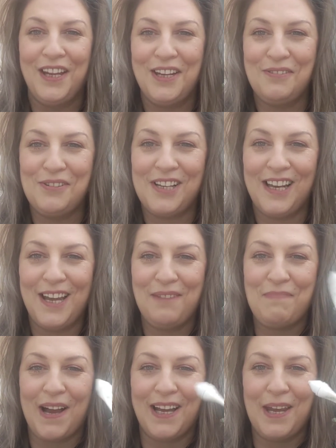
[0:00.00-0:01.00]
Usually
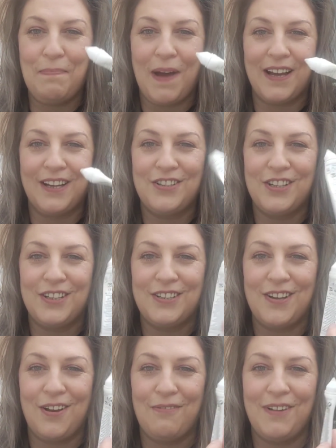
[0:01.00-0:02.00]
manky packaging
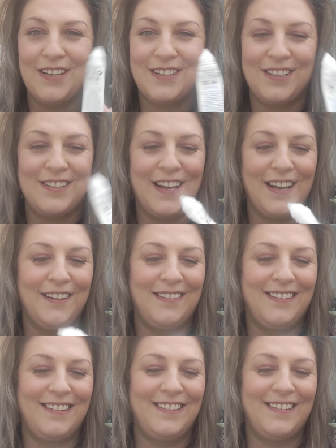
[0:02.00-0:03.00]
as always because I
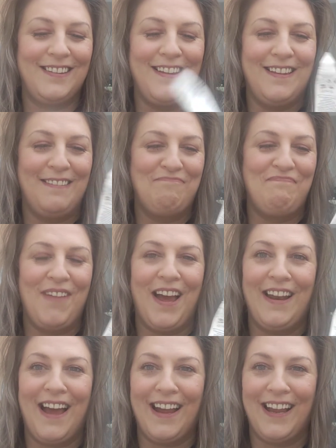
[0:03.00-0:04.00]

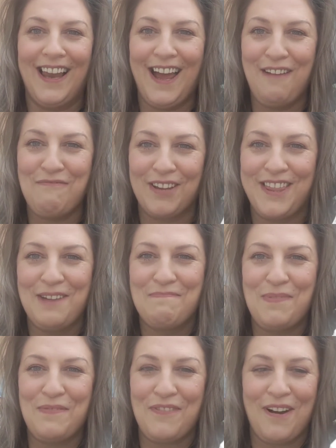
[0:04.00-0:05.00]
annihilate
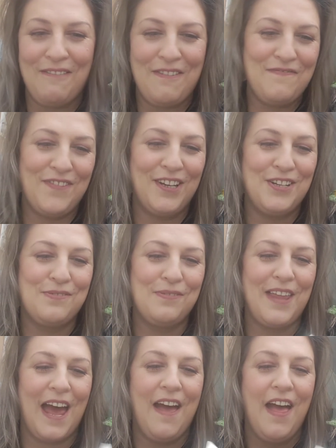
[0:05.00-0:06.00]
everything before I've finished
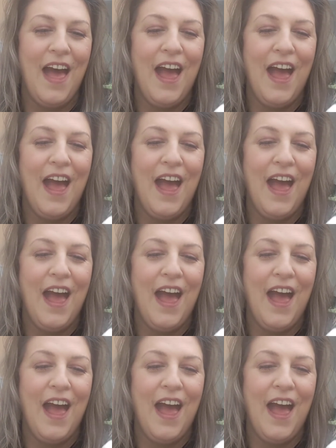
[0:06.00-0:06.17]
with it.